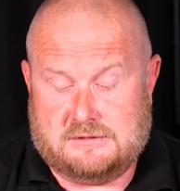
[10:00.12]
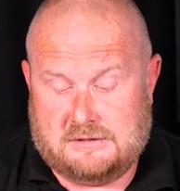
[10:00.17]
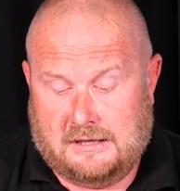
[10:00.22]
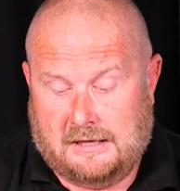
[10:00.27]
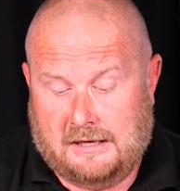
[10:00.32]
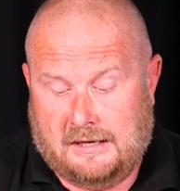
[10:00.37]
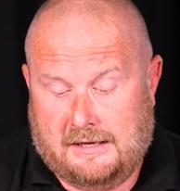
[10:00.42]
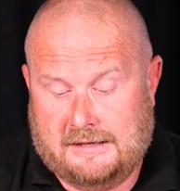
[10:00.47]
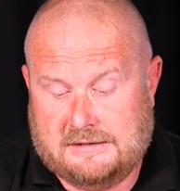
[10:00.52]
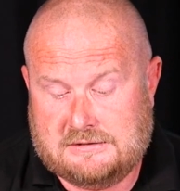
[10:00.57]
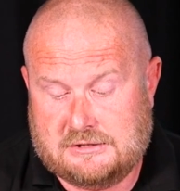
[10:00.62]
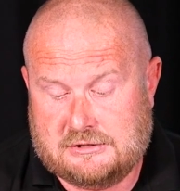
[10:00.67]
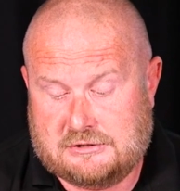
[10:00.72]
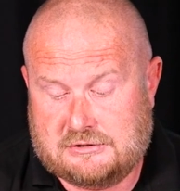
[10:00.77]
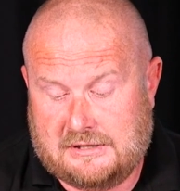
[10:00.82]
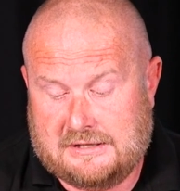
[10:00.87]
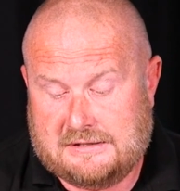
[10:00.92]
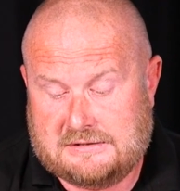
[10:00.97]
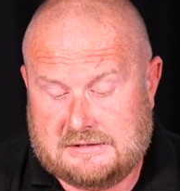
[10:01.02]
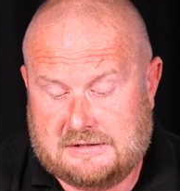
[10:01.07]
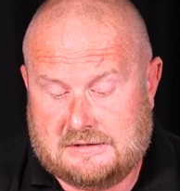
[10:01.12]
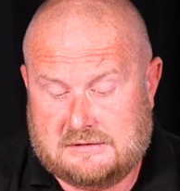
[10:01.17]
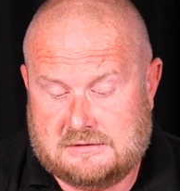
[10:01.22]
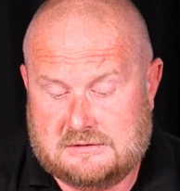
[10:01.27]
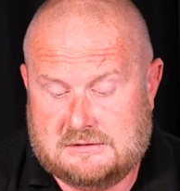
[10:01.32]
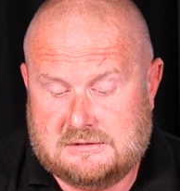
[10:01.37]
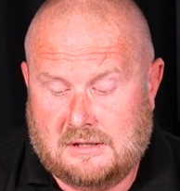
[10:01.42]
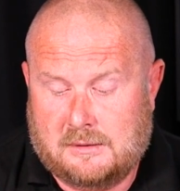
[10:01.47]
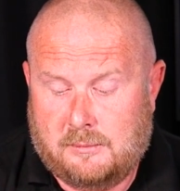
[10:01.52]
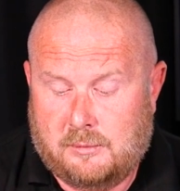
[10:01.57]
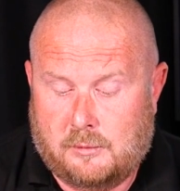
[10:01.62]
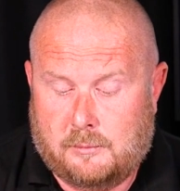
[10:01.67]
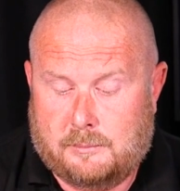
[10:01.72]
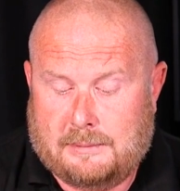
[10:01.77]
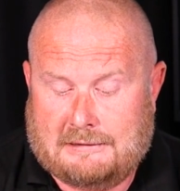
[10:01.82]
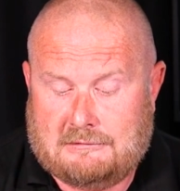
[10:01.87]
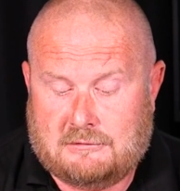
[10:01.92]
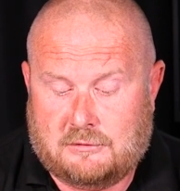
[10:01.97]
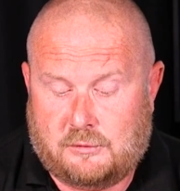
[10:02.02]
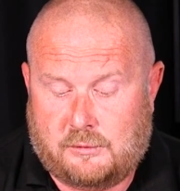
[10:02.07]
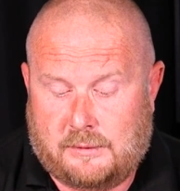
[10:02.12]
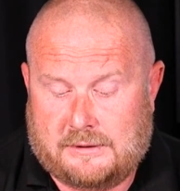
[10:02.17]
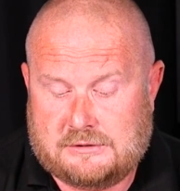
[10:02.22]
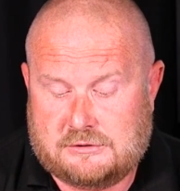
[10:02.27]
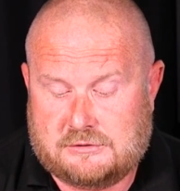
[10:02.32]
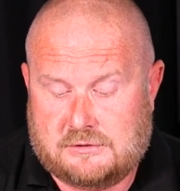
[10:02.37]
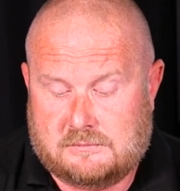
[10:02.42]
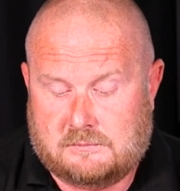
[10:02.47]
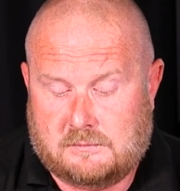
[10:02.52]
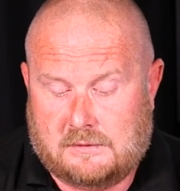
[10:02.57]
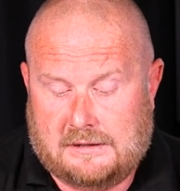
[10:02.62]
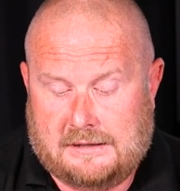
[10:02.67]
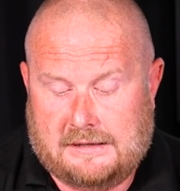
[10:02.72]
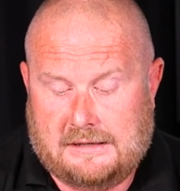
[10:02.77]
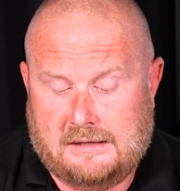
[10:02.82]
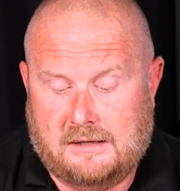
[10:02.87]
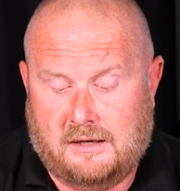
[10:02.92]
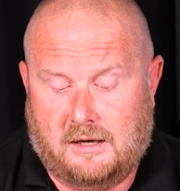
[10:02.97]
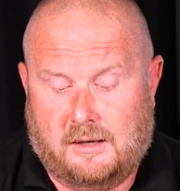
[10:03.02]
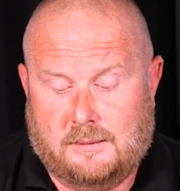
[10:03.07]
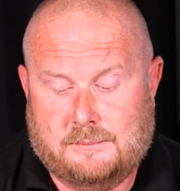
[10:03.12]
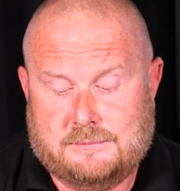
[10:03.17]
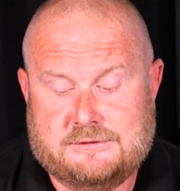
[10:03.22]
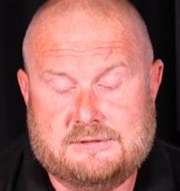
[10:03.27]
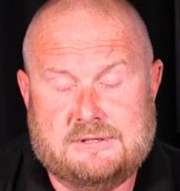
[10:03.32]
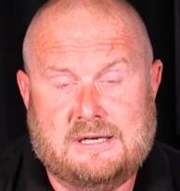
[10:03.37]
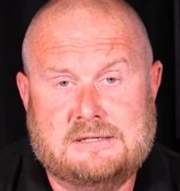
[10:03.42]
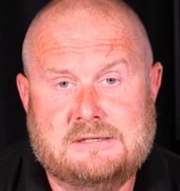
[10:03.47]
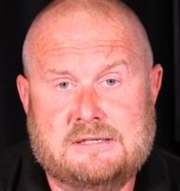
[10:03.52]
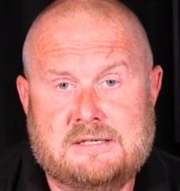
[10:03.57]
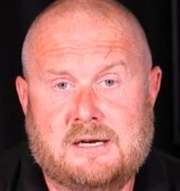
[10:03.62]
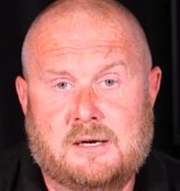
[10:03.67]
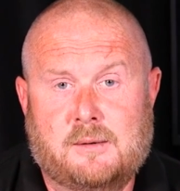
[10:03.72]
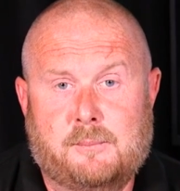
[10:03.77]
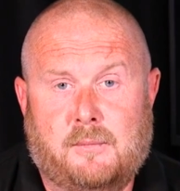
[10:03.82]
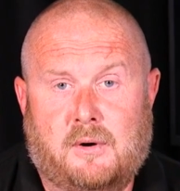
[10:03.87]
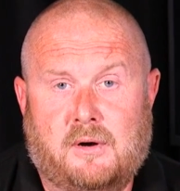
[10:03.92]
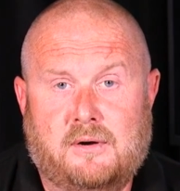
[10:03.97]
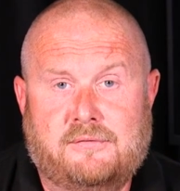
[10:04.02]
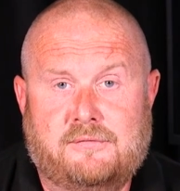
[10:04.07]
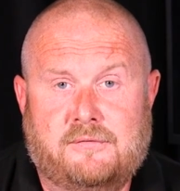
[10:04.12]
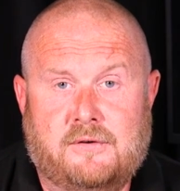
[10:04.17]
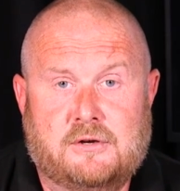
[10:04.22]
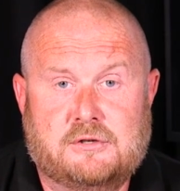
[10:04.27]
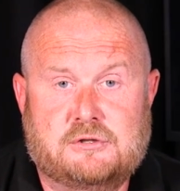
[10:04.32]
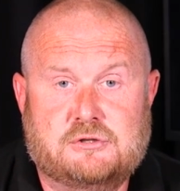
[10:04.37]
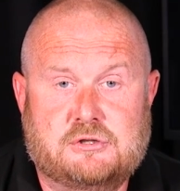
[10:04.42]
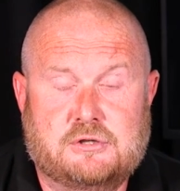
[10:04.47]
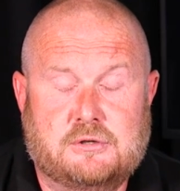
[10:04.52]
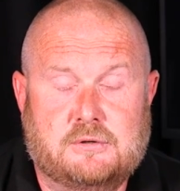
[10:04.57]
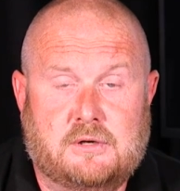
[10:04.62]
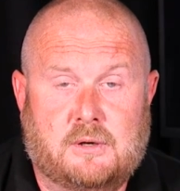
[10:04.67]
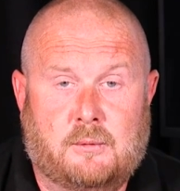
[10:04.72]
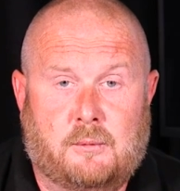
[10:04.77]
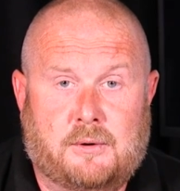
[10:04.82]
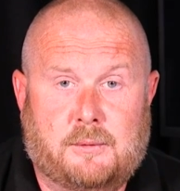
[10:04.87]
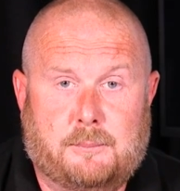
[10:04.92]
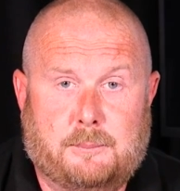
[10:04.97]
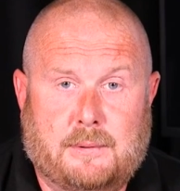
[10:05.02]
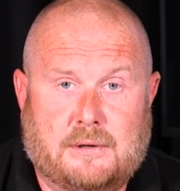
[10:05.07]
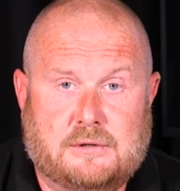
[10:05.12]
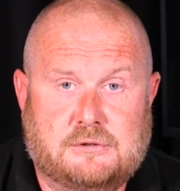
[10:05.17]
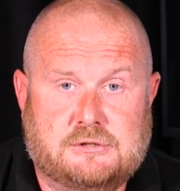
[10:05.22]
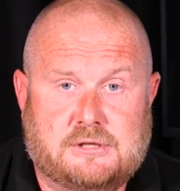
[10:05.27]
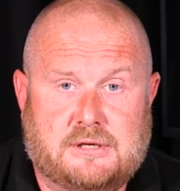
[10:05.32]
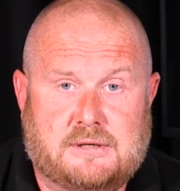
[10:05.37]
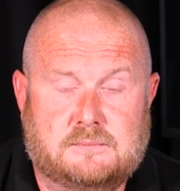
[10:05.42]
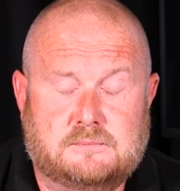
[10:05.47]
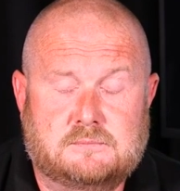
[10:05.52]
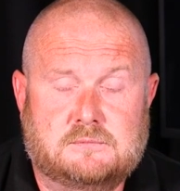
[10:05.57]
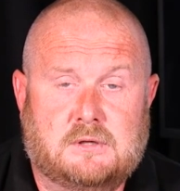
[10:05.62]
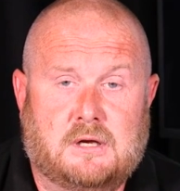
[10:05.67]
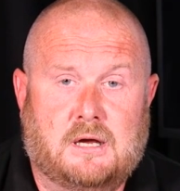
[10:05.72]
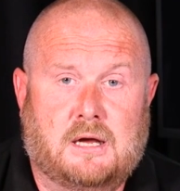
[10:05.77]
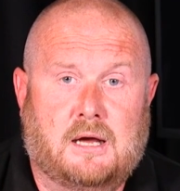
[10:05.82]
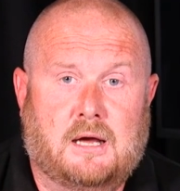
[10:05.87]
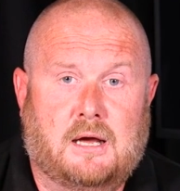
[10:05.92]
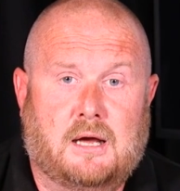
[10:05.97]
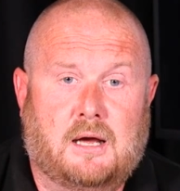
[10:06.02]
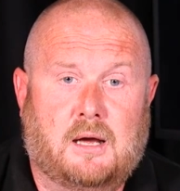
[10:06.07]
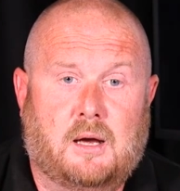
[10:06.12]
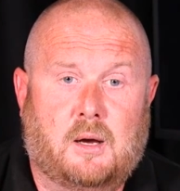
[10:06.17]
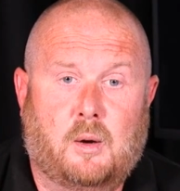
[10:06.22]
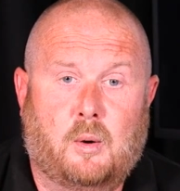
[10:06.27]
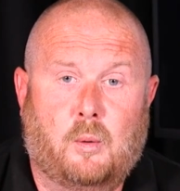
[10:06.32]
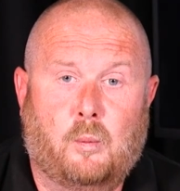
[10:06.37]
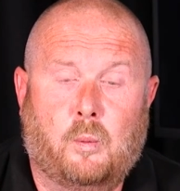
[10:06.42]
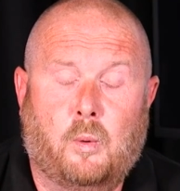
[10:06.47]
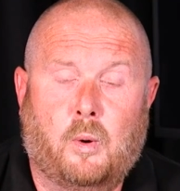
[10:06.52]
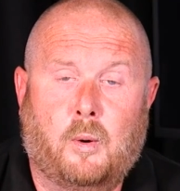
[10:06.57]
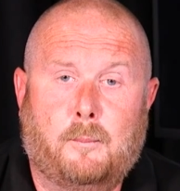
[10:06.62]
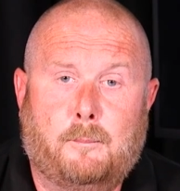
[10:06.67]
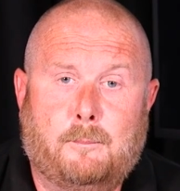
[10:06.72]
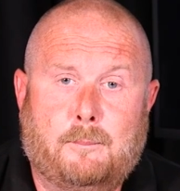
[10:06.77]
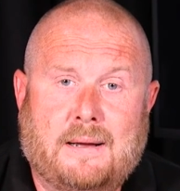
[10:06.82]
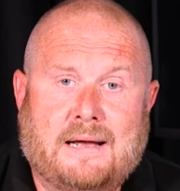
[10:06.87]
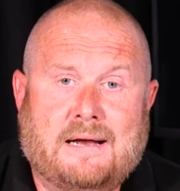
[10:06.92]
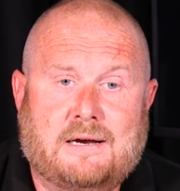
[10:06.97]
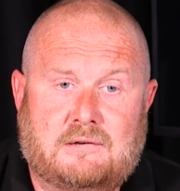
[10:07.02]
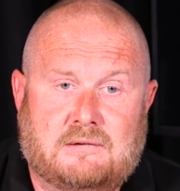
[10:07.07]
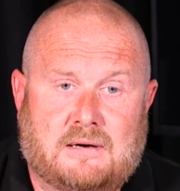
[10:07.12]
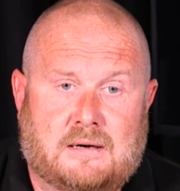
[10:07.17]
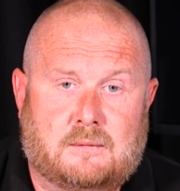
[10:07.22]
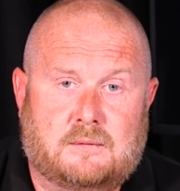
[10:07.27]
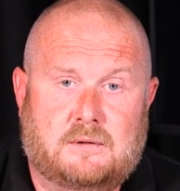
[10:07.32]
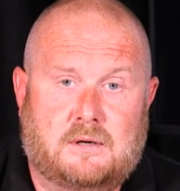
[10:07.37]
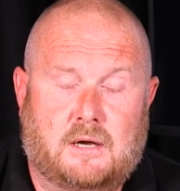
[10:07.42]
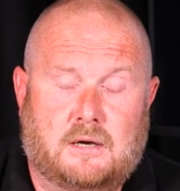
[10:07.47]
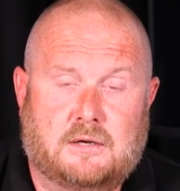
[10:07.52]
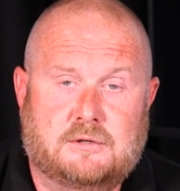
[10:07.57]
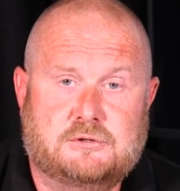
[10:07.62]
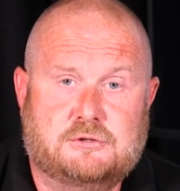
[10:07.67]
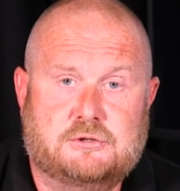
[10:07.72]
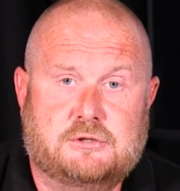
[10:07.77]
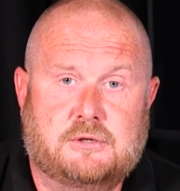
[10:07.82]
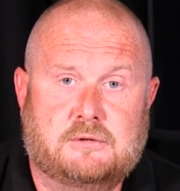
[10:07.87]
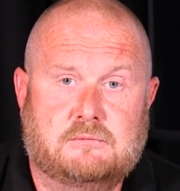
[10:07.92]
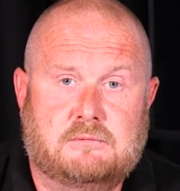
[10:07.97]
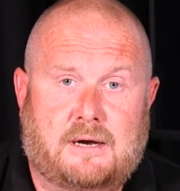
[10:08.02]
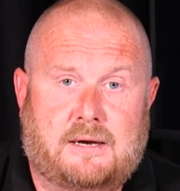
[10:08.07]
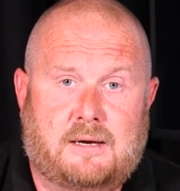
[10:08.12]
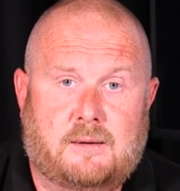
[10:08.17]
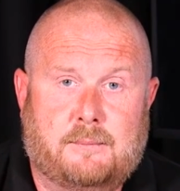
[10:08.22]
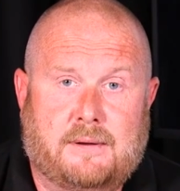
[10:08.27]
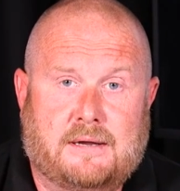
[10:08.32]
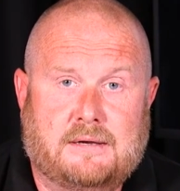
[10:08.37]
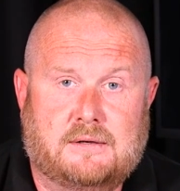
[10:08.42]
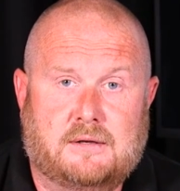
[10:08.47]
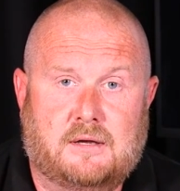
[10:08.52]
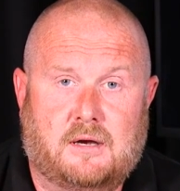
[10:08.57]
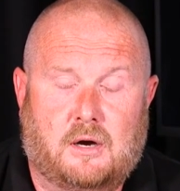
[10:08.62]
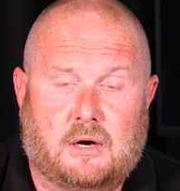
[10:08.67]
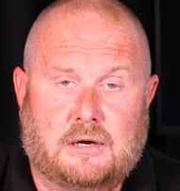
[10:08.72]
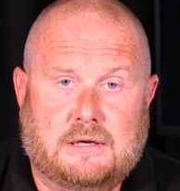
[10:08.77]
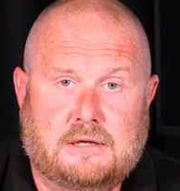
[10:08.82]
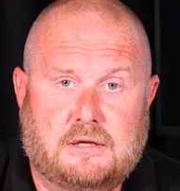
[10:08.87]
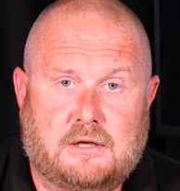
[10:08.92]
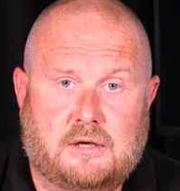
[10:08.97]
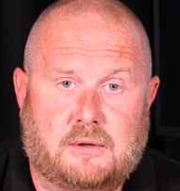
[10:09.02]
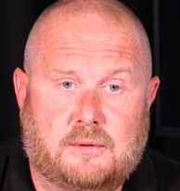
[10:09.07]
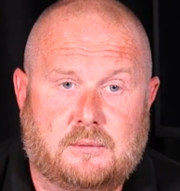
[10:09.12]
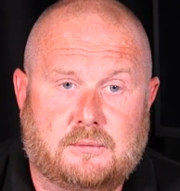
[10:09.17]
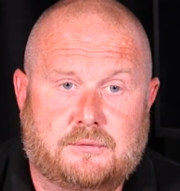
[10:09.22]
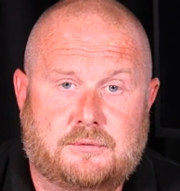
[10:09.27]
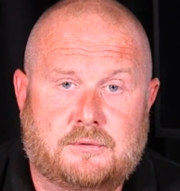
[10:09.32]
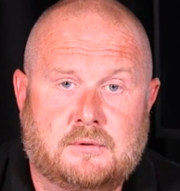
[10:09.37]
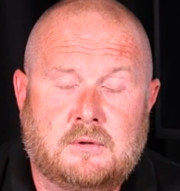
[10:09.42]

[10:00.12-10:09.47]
it's a double-barrel question really. I'm setting up my first studio on a budget. What background colours do you recommend I use?